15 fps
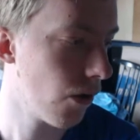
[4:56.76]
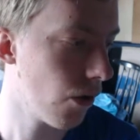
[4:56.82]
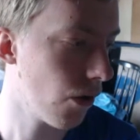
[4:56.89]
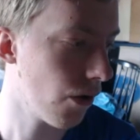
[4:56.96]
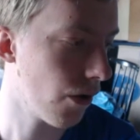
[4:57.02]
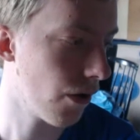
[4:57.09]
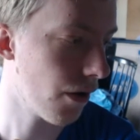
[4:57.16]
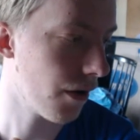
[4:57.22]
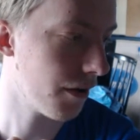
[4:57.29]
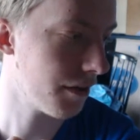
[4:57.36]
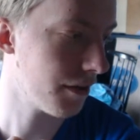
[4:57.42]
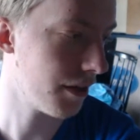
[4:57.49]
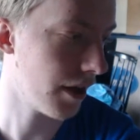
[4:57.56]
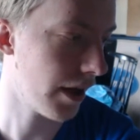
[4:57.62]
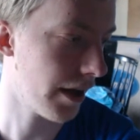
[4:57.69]
or
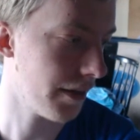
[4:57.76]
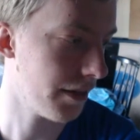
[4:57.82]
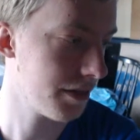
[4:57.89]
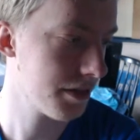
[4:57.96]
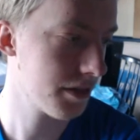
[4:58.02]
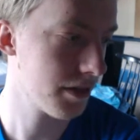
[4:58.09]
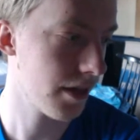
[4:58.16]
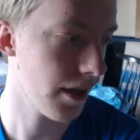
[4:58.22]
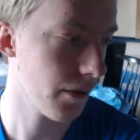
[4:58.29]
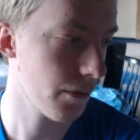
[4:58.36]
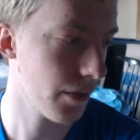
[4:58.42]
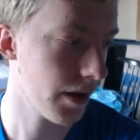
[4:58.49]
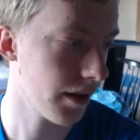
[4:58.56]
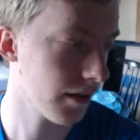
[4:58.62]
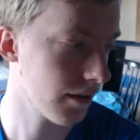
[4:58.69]
that they
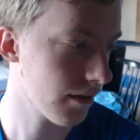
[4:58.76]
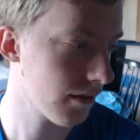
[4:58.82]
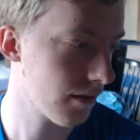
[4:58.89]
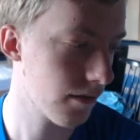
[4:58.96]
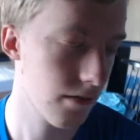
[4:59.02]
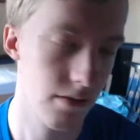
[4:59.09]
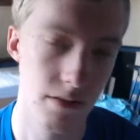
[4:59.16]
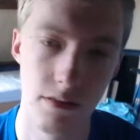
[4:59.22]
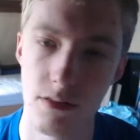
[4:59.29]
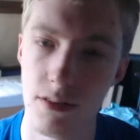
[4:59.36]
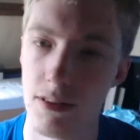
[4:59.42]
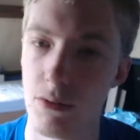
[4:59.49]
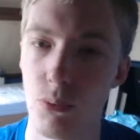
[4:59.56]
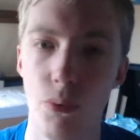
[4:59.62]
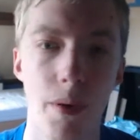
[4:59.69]
went
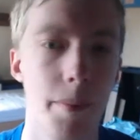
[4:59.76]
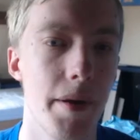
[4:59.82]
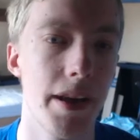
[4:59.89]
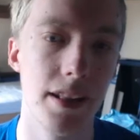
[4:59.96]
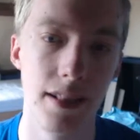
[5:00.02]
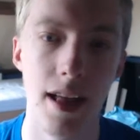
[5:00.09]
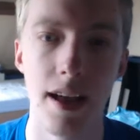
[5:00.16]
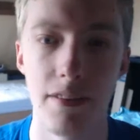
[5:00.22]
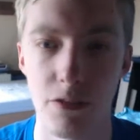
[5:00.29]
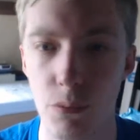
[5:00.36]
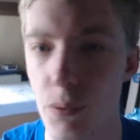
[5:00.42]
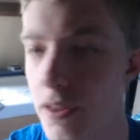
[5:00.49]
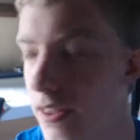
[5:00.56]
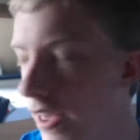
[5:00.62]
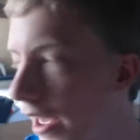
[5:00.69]
swimming
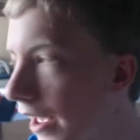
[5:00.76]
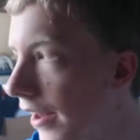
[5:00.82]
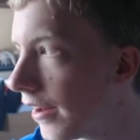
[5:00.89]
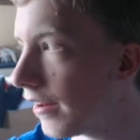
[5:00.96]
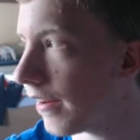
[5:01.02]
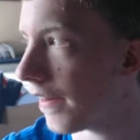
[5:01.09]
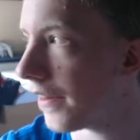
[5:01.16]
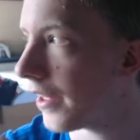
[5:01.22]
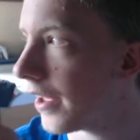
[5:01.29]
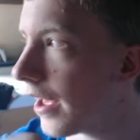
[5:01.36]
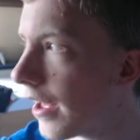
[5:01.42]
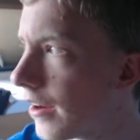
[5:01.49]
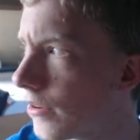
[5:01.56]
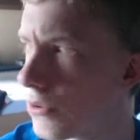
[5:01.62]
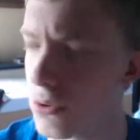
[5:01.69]
last weekend and they
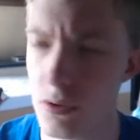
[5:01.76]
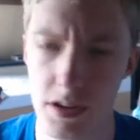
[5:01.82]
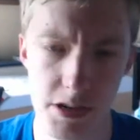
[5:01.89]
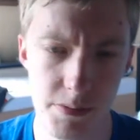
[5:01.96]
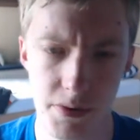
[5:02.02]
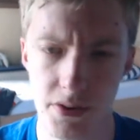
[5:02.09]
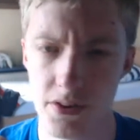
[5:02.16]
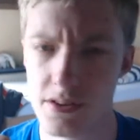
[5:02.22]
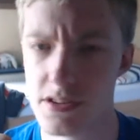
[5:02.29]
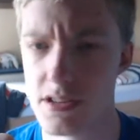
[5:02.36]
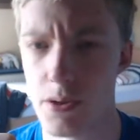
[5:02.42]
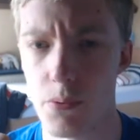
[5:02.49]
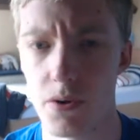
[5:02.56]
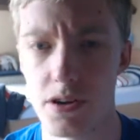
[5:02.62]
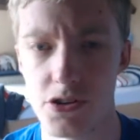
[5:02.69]
had a cool experience
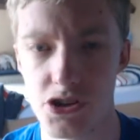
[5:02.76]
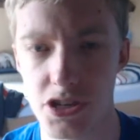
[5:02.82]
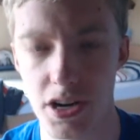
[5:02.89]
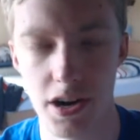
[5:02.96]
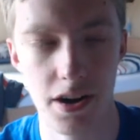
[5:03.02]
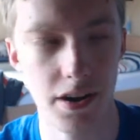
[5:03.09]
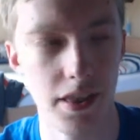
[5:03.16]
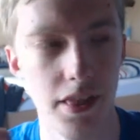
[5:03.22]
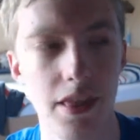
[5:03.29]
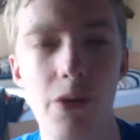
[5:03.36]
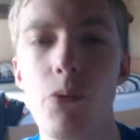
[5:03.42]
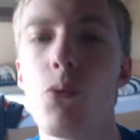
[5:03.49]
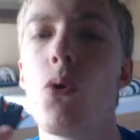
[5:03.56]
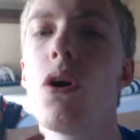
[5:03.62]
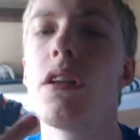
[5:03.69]
they want to share, that they
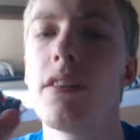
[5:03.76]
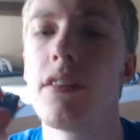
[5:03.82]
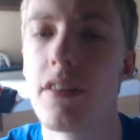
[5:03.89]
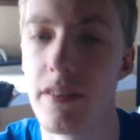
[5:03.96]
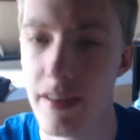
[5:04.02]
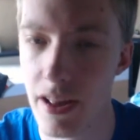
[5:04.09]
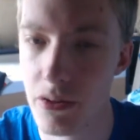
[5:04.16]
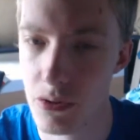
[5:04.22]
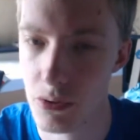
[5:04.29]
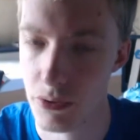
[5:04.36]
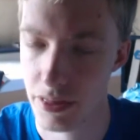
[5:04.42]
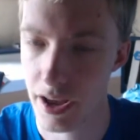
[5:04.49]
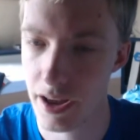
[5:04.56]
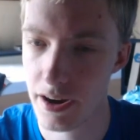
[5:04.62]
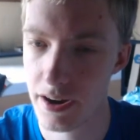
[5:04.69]
want to tell you
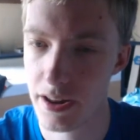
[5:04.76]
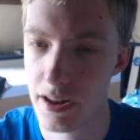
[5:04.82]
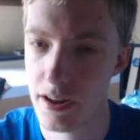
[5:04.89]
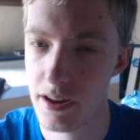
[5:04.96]
that.